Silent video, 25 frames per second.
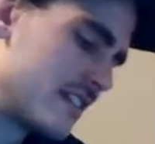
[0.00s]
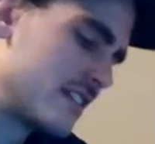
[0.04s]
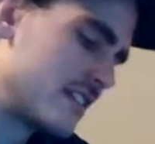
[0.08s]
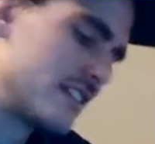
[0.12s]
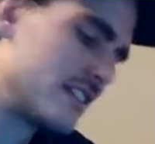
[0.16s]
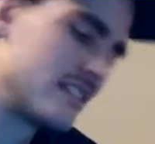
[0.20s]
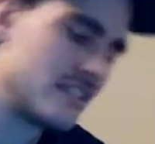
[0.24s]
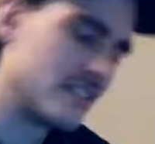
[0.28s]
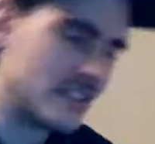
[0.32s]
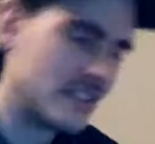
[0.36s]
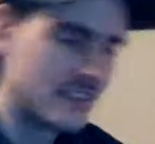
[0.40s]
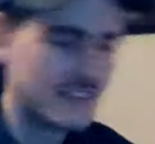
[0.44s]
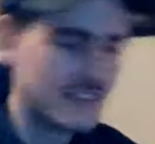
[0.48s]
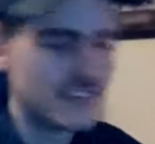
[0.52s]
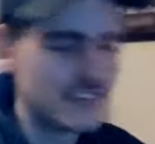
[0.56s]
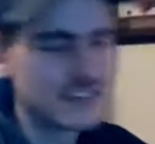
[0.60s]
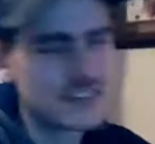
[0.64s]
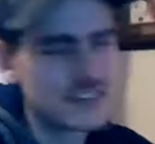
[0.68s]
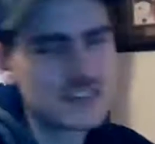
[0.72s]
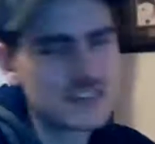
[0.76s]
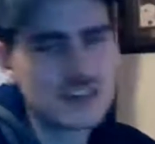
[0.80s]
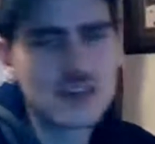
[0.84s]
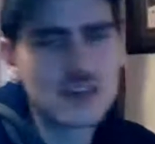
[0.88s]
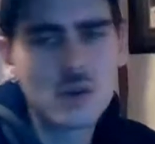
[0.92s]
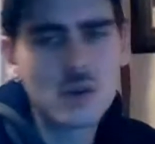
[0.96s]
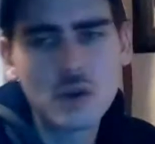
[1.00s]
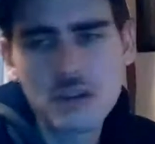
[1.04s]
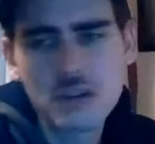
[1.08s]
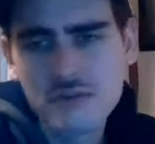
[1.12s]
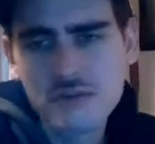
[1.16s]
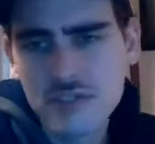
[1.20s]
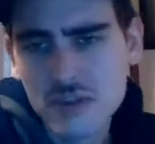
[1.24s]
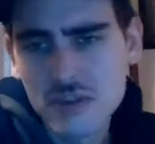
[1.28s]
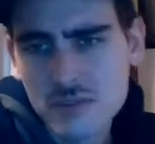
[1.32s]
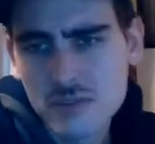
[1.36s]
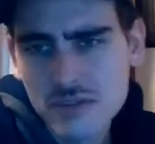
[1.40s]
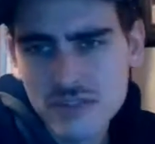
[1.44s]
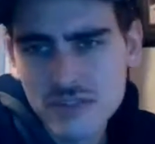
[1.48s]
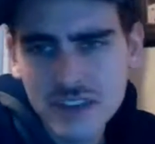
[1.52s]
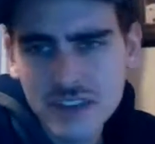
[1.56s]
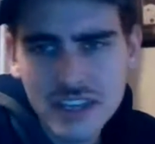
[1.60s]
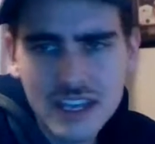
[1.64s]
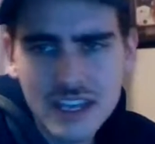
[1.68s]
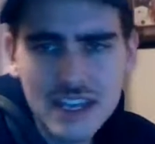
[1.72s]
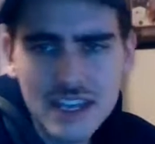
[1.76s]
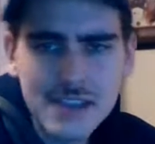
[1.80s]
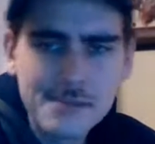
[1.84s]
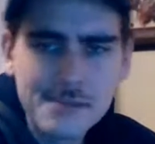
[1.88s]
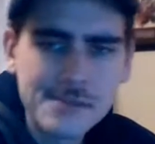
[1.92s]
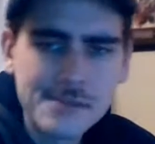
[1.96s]
This is a coin flip of a
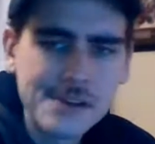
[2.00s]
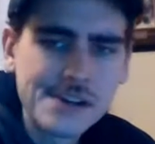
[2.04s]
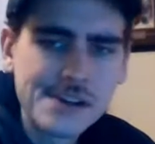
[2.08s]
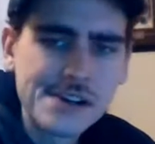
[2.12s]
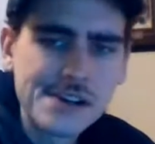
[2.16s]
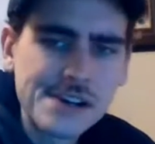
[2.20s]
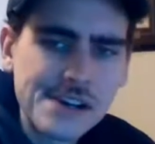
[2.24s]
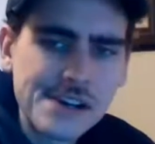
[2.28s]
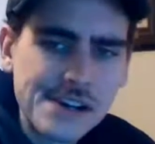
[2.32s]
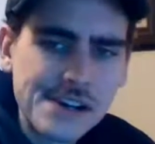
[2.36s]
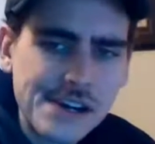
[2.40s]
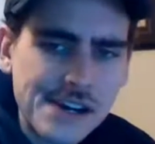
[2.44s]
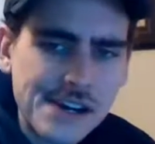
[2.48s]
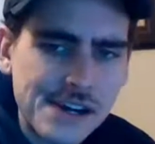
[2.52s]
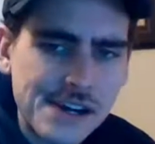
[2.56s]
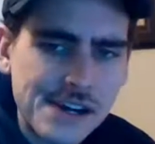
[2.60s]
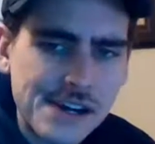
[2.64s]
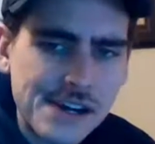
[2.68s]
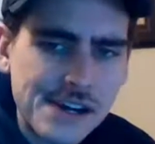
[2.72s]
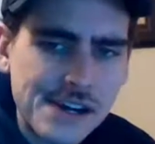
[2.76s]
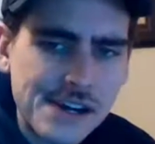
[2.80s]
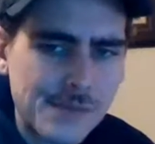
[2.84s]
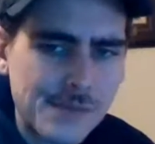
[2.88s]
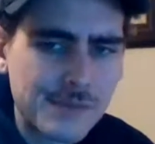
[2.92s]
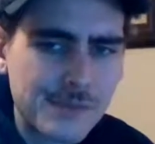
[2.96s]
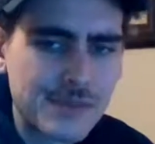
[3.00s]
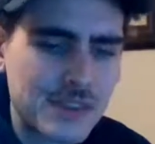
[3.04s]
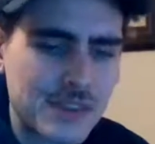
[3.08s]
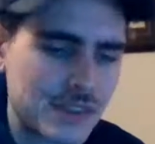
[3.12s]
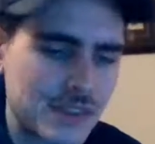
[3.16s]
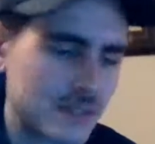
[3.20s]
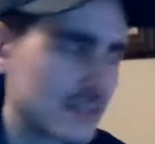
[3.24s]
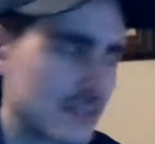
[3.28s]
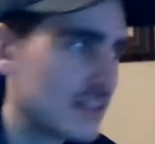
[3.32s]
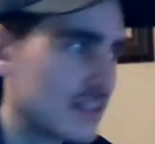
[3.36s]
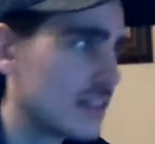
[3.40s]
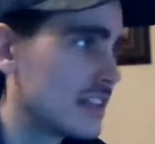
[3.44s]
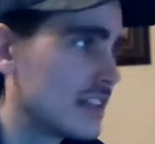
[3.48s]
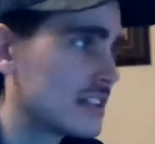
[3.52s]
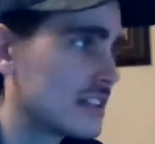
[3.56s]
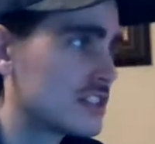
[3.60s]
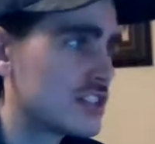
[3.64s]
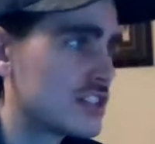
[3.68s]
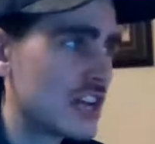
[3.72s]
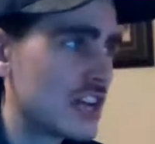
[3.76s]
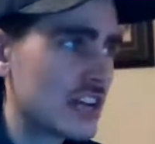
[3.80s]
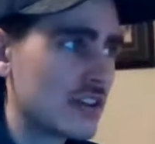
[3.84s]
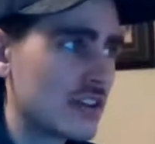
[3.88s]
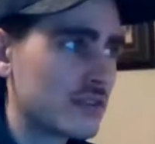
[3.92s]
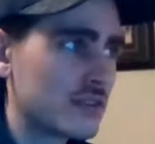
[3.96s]
game.
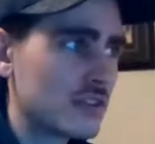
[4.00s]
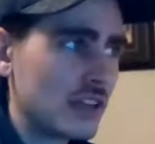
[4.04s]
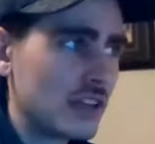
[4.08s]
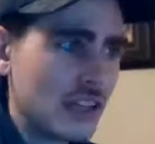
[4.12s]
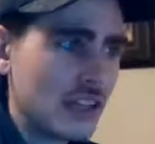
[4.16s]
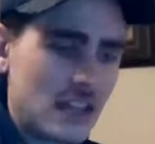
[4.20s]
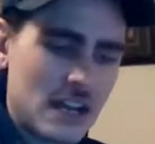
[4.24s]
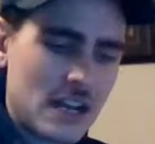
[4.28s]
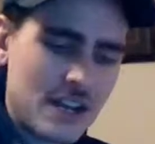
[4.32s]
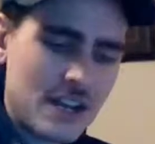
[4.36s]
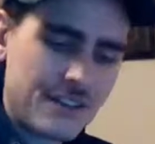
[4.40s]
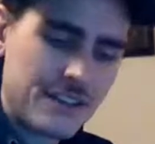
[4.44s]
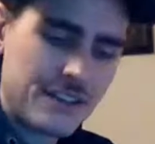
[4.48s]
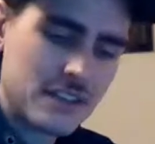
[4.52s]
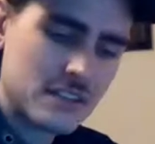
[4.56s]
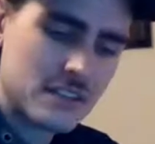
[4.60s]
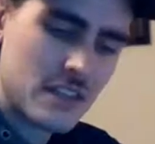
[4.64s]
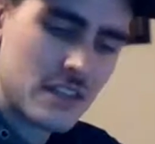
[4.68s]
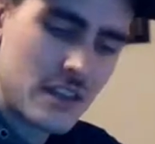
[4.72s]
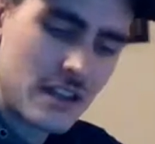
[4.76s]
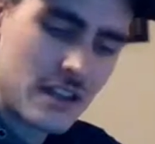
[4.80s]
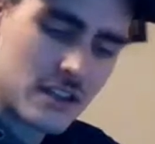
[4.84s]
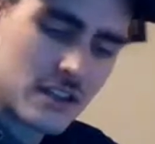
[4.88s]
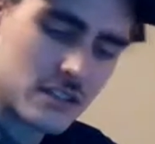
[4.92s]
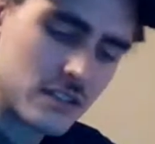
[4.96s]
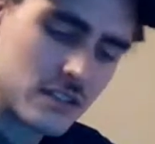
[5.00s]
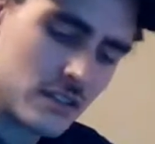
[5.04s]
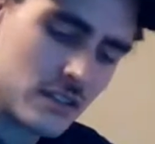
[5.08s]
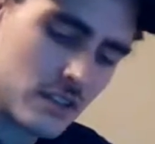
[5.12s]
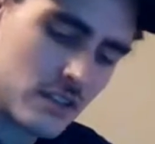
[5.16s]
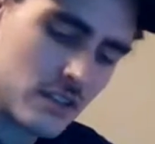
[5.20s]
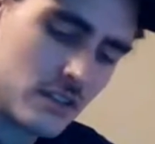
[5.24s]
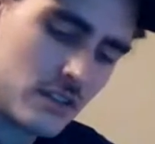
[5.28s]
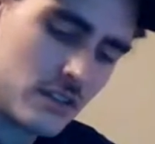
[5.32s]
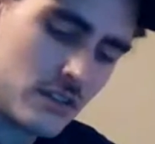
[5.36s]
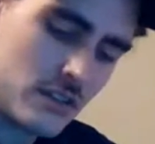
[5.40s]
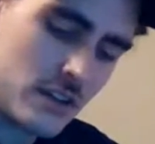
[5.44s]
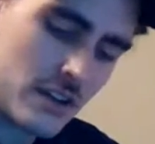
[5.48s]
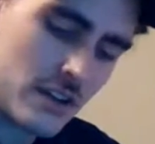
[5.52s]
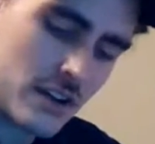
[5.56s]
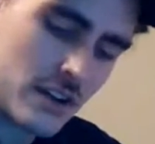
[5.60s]
Let's check out the line. That's the next thing you do